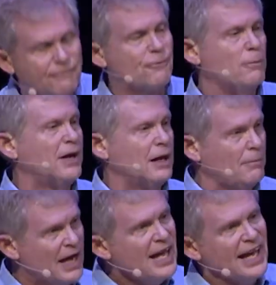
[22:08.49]
from
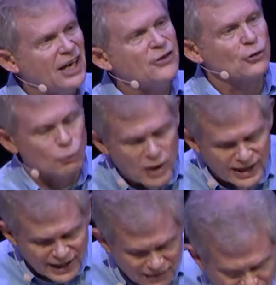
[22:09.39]
him and under
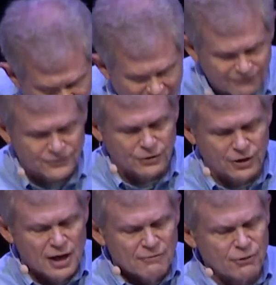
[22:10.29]
running laughter
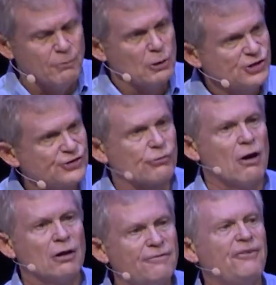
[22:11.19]
from those
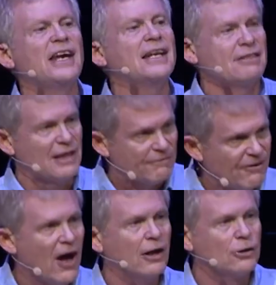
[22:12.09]
strong feet that
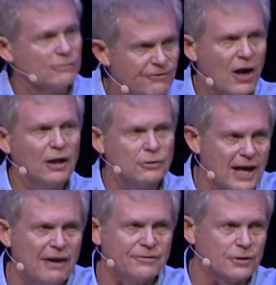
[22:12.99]
followed
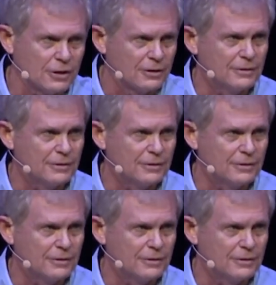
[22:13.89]
after.